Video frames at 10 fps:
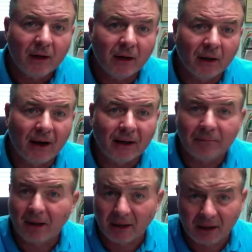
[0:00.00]
I
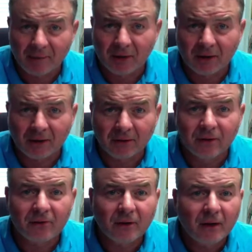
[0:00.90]
like American
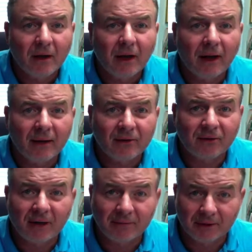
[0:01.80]
goods. I
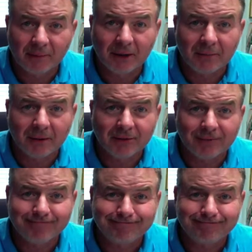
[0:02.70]
just have a limited budget.